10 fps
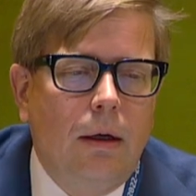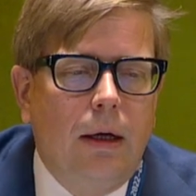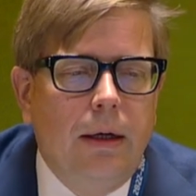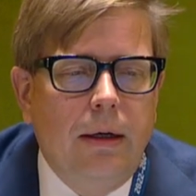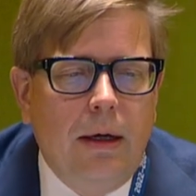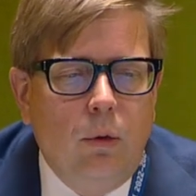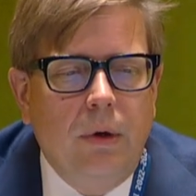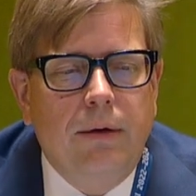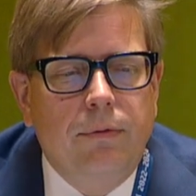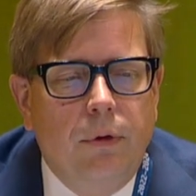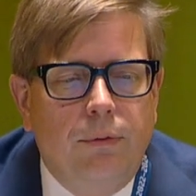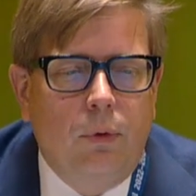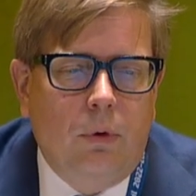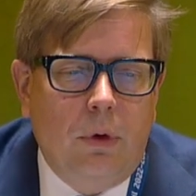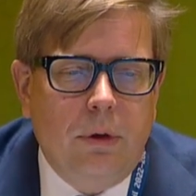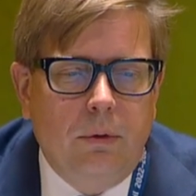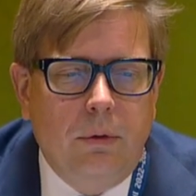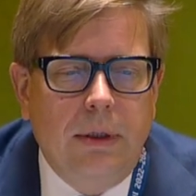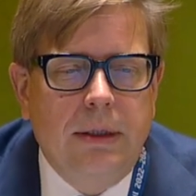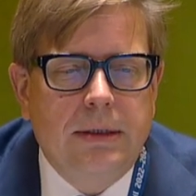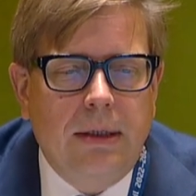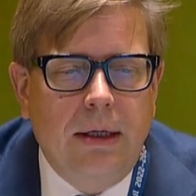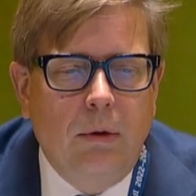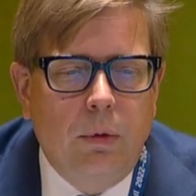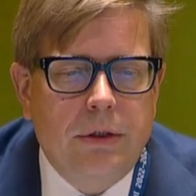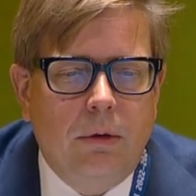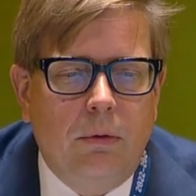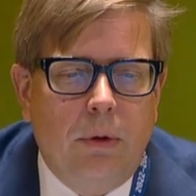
I now give the floor to the distinguished